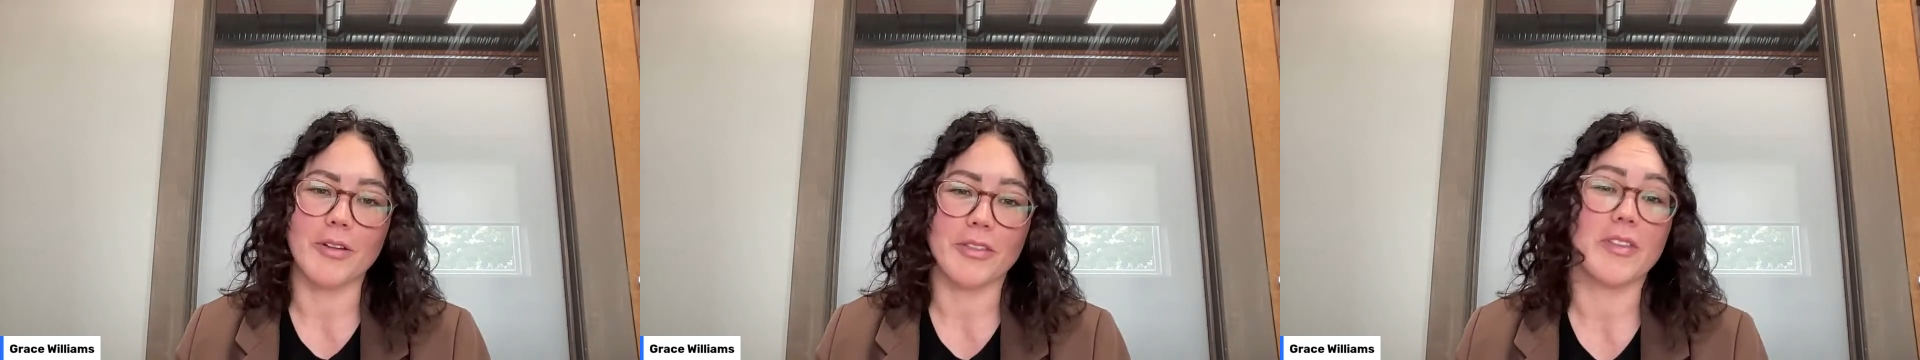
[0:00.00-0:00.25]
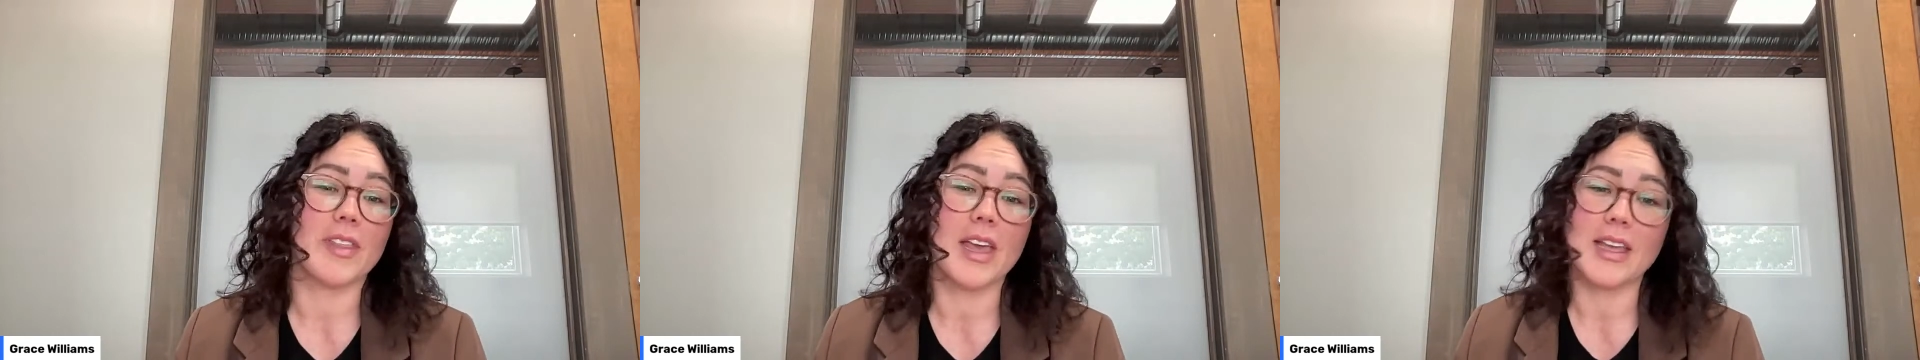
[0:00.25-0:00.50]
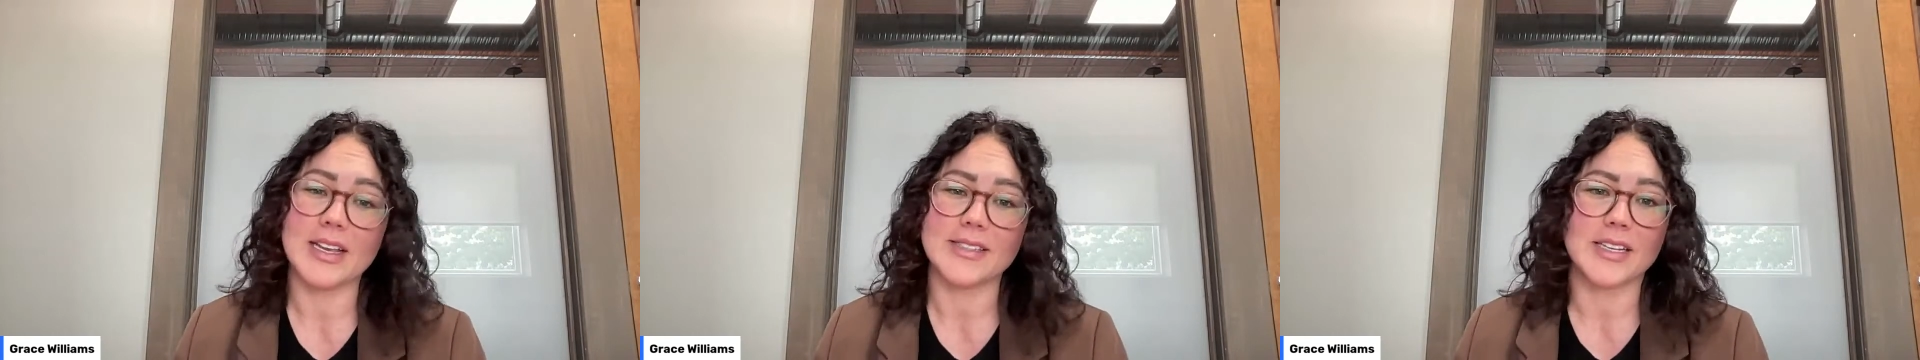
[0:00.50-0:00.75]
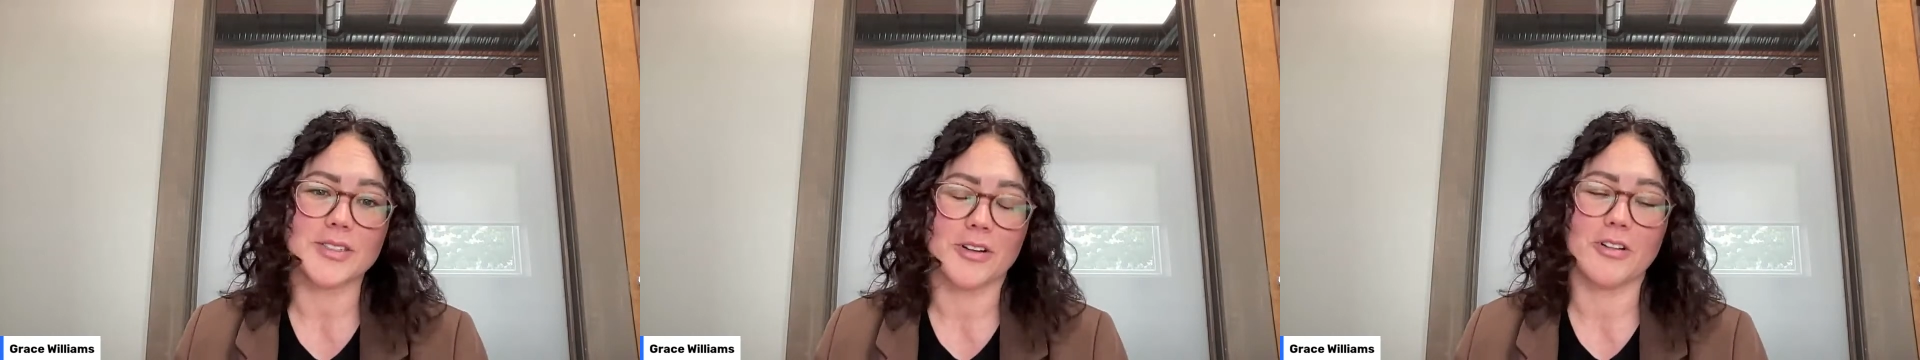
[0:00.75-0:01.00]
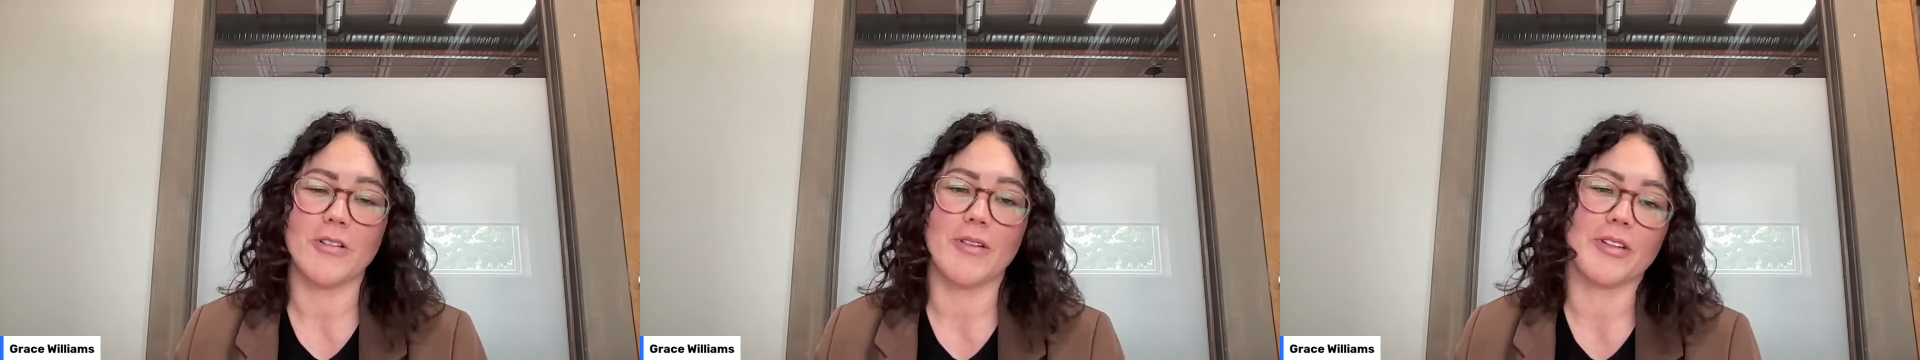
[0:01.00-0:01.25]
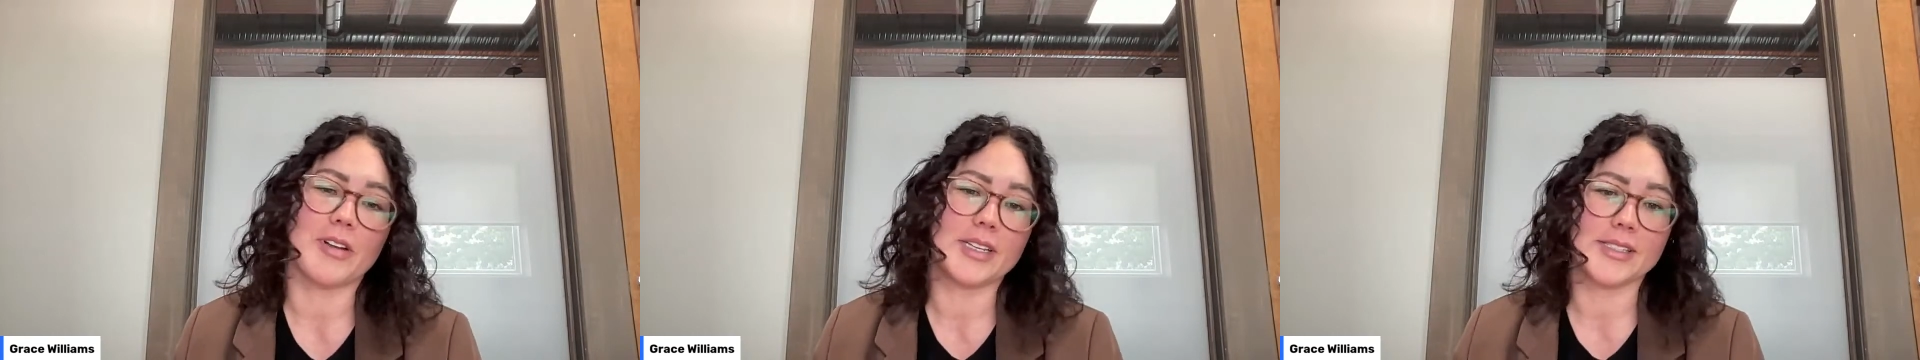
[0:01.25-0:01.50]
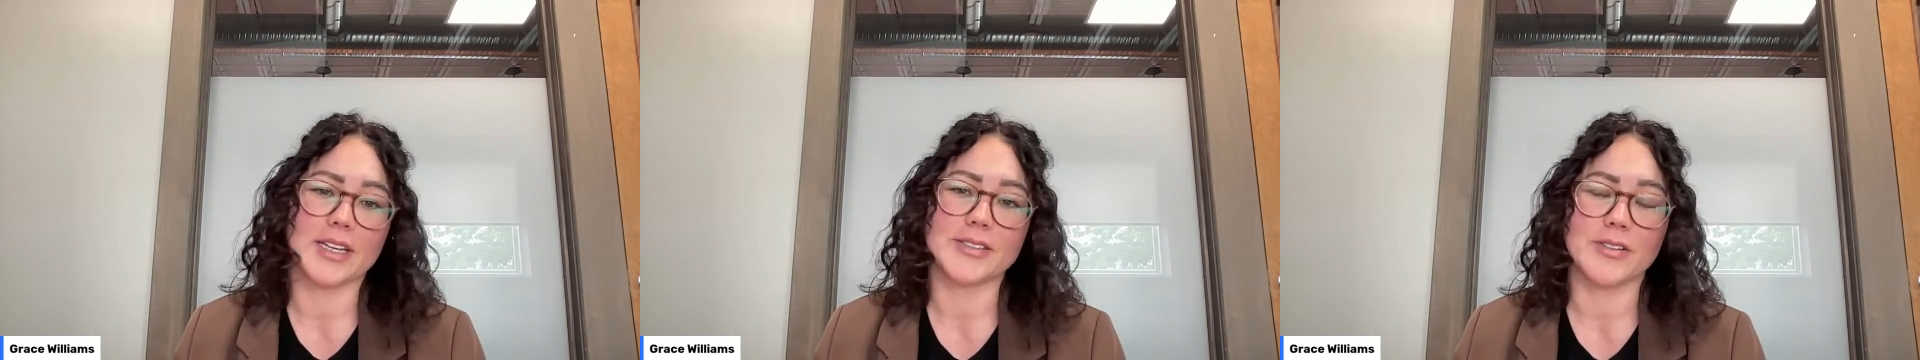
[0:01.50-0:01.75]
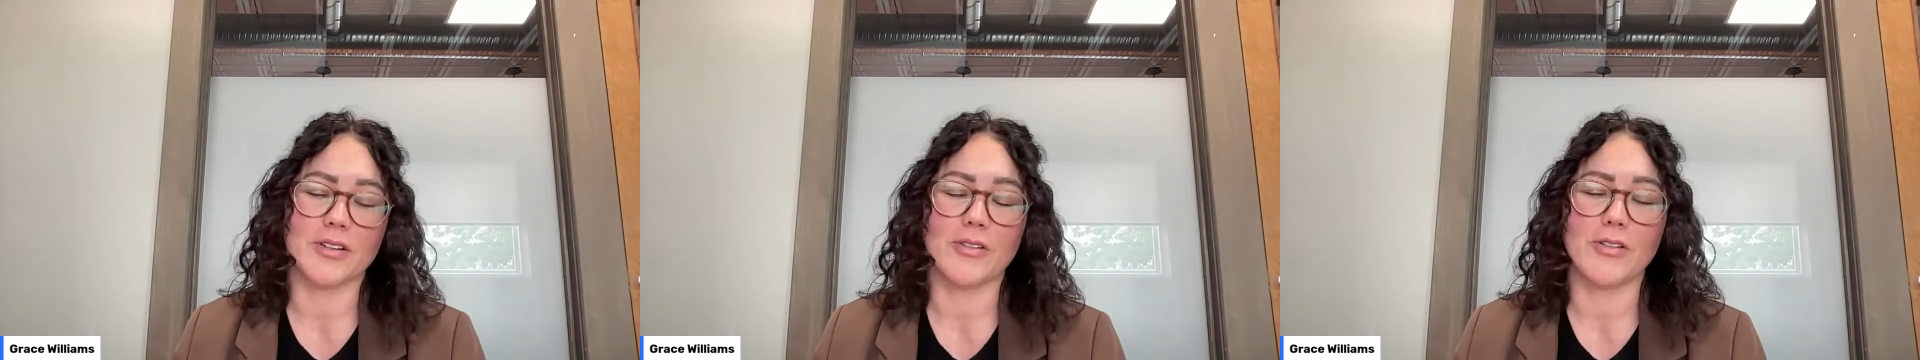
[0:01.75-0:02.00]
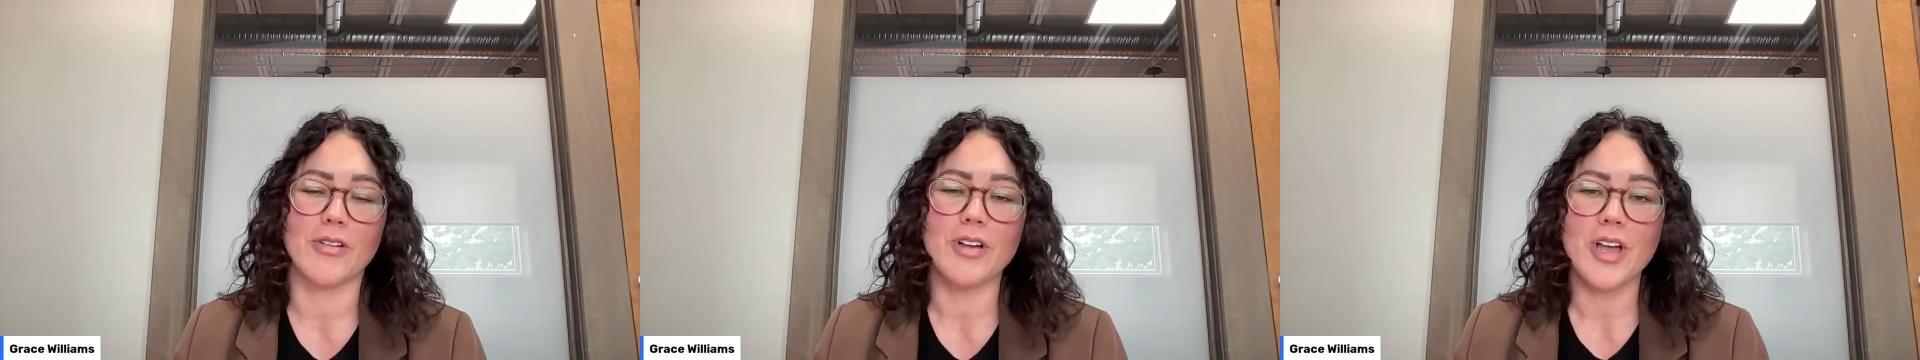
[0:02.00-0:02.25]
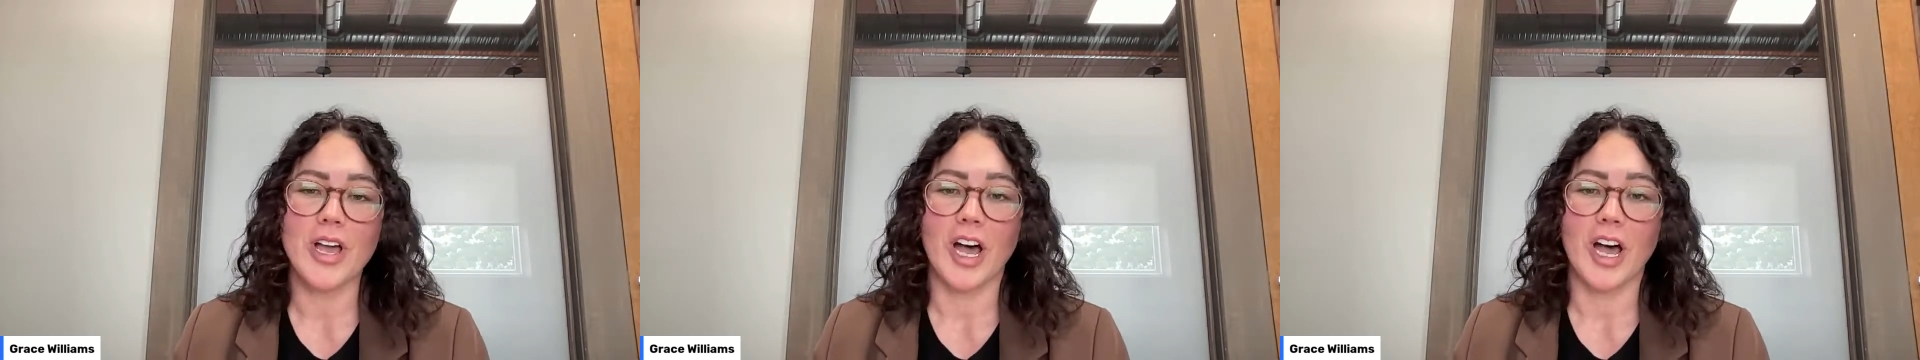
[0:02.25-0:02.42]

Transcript: whether that is internal, whether it is external,